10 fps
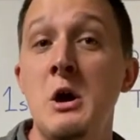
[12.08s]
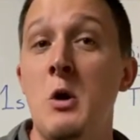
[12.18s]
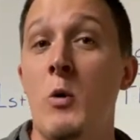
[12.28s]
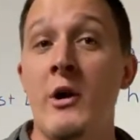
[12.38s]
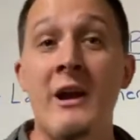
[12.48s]

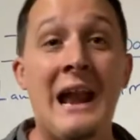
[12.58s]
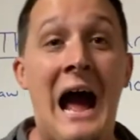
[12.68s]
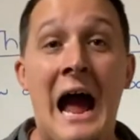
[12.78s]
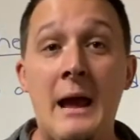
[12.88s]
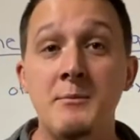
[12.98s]
wherein
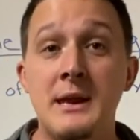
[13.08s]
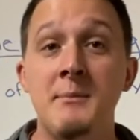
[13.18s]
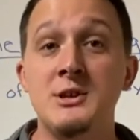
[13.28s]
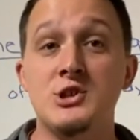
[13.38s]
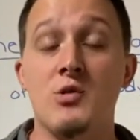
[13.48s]
I am
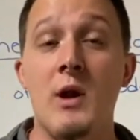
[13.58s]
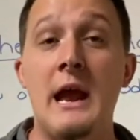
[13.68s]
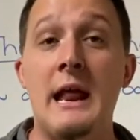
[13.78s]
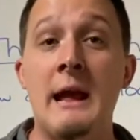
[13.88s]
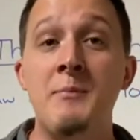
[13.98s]

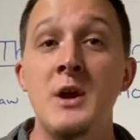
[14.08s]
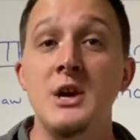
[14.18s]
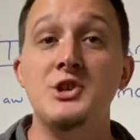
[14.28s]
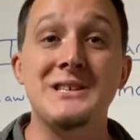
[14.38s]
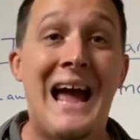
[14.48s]
demonstrating
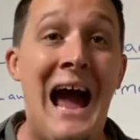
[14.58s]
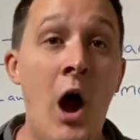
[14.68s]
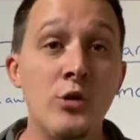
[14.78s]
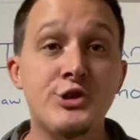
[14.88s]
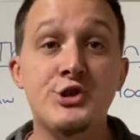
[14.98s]
just
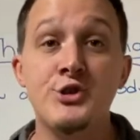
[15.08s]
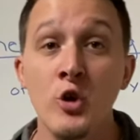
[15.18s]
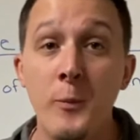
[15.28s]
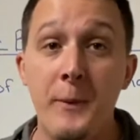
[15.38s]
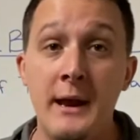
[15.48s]
how
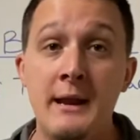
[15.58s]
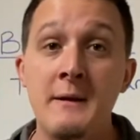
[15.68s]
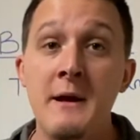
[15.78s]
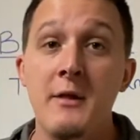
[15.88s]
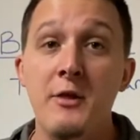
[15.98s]

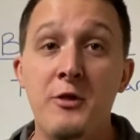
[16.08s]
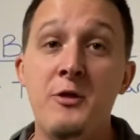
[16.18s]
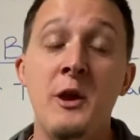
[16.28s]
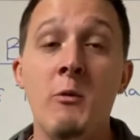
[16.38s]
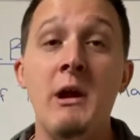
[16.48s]
stupid the
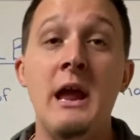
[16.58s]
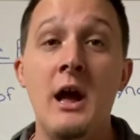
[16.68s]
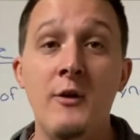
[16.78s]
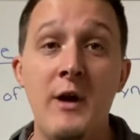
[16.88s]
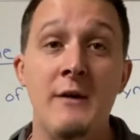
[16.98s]
theory
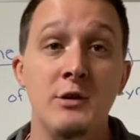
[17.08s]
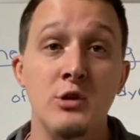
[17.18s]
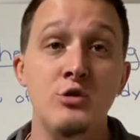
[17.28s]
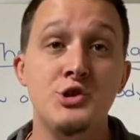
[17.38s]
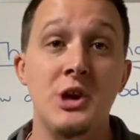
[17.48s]
of
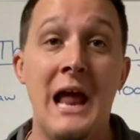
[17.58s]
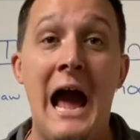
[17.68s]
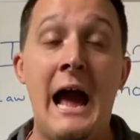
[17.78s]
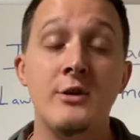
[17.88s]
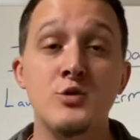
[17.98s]
evolution
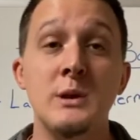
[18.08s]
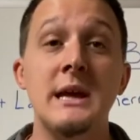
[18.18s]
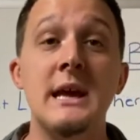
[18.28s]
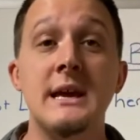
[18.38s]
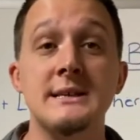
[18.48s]

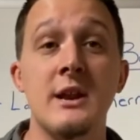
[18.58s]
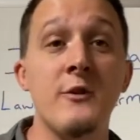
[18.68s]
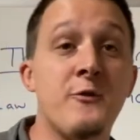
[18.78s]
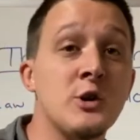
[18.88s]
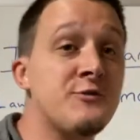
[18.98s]
actually is. And in the first